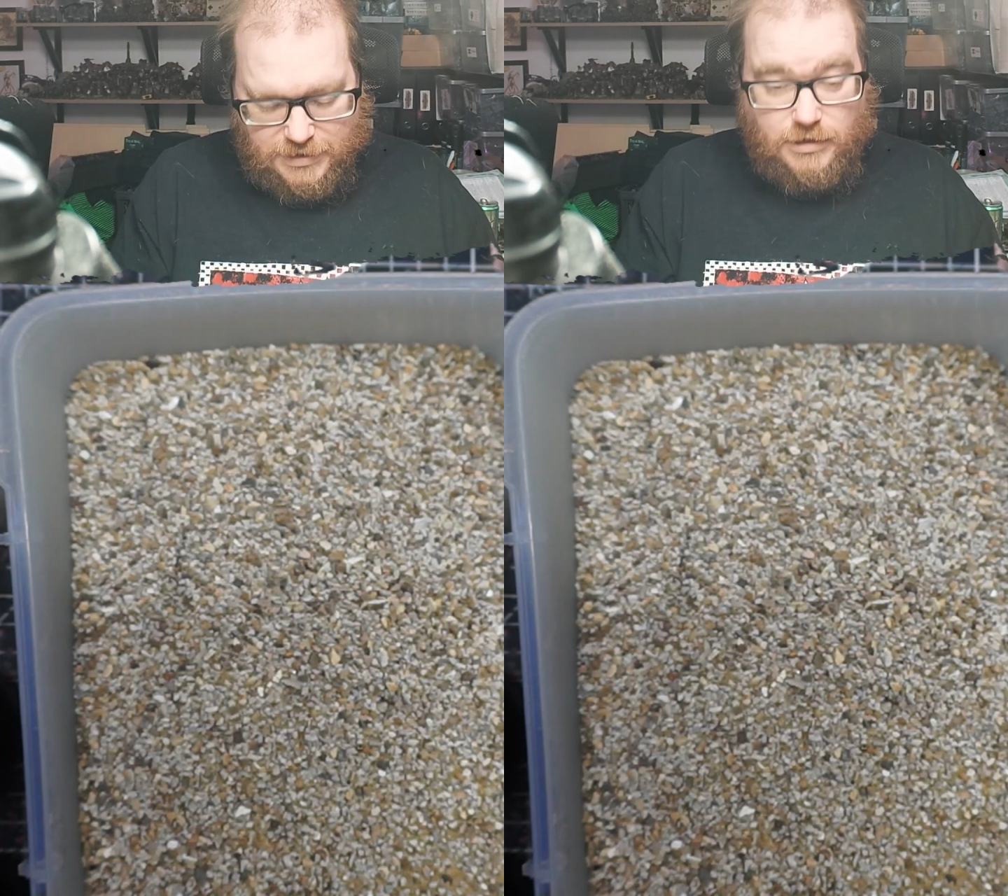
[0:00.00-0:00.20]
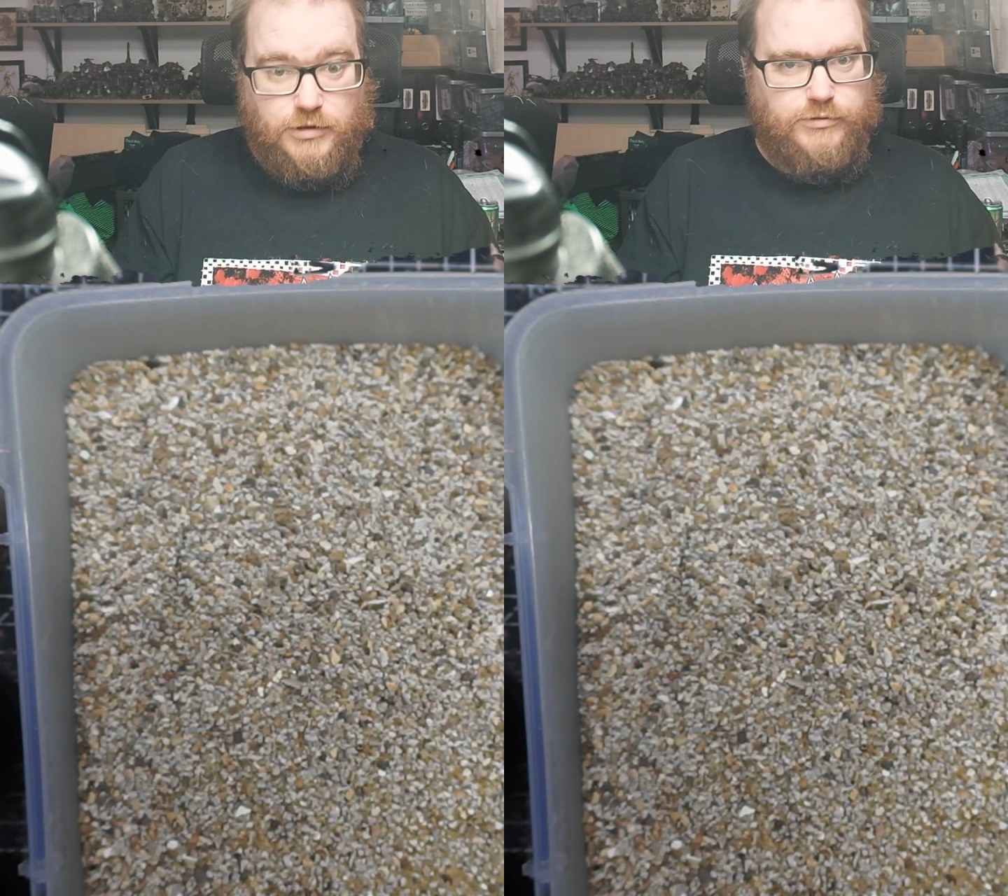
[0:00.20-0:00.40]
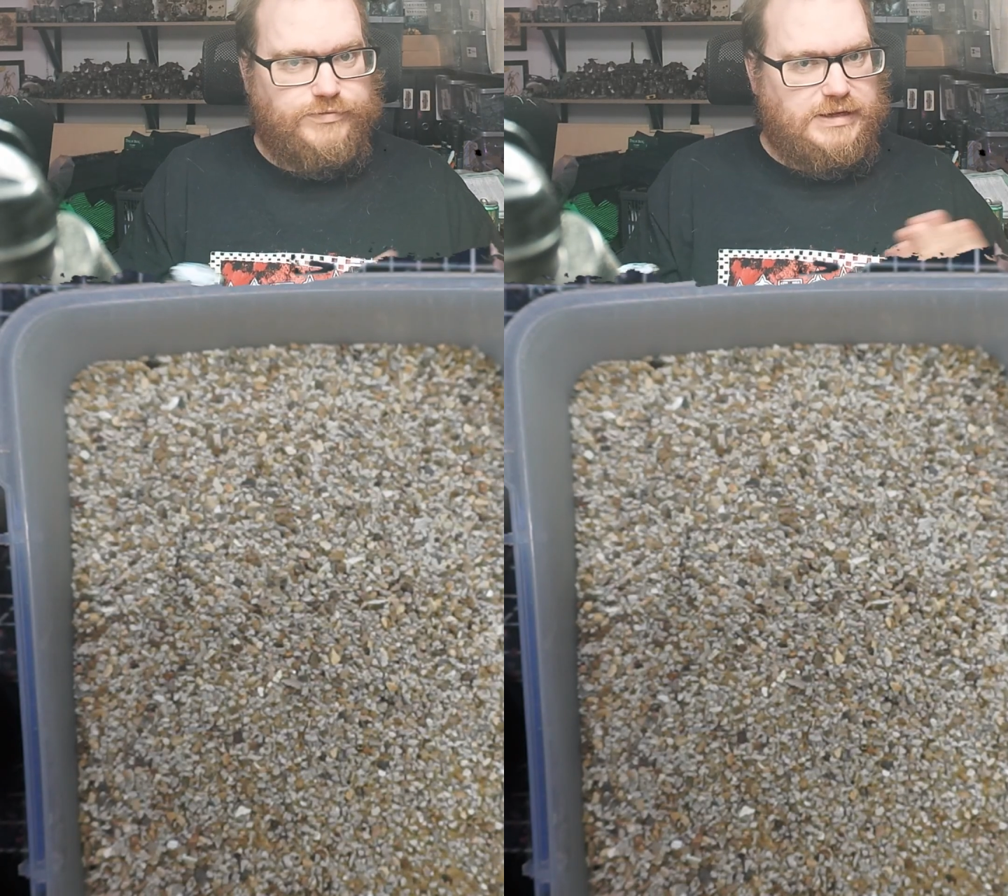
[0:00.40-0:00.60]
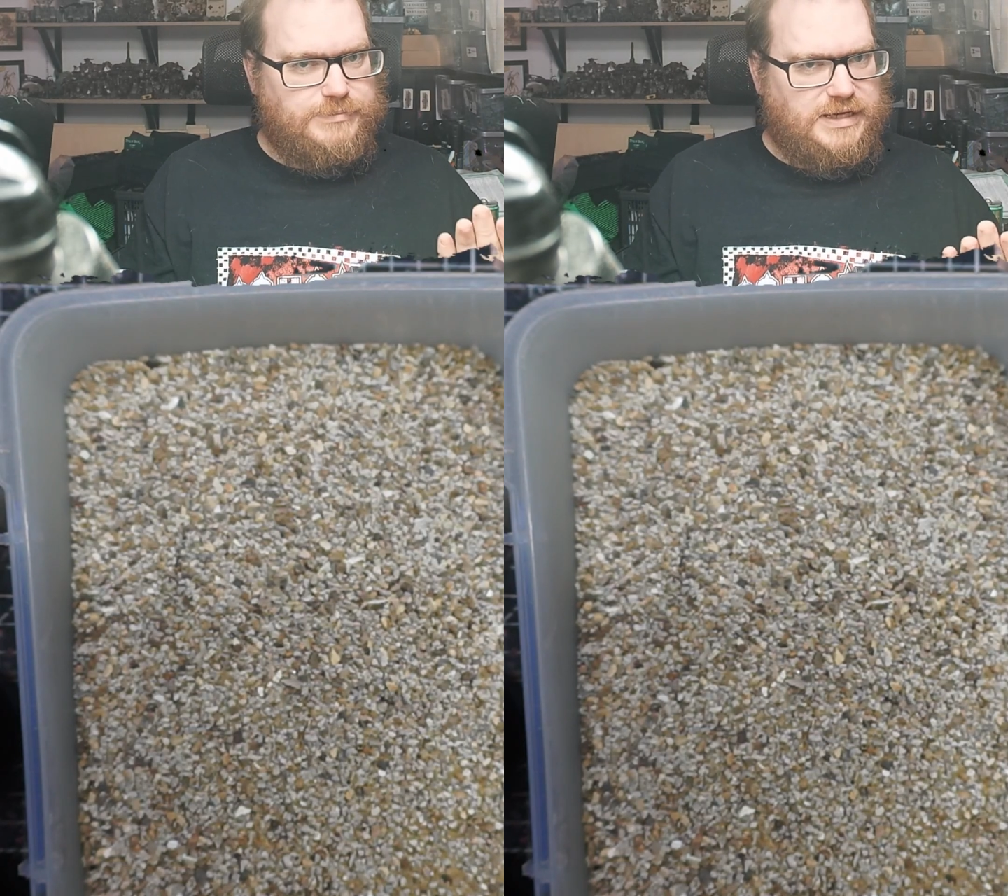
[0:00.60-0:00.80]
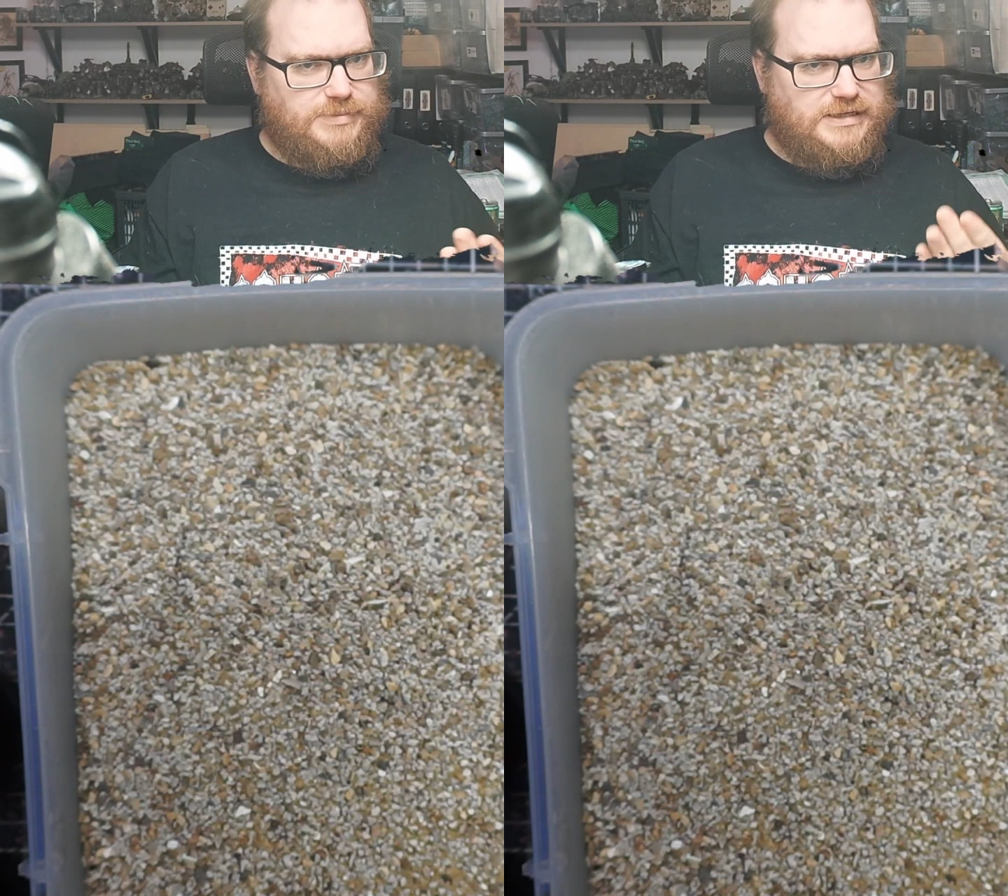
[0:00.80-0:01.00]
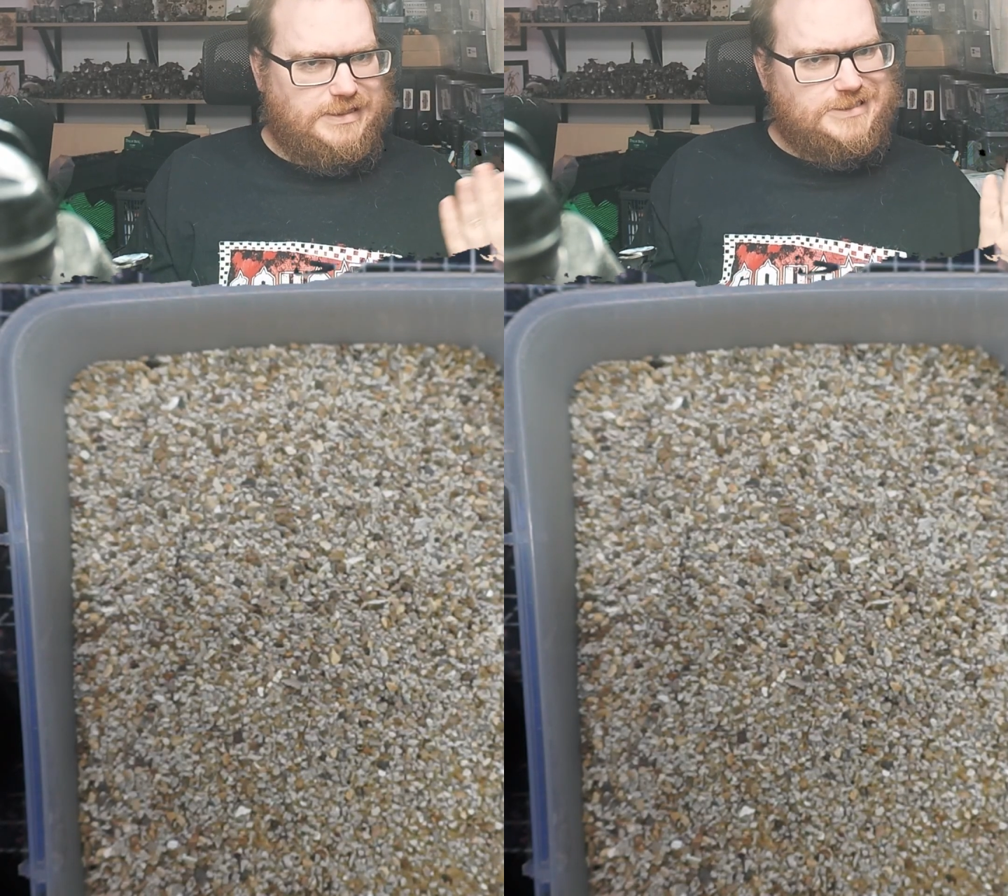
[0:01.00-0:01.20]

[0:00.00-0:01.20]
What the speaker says: although that may be an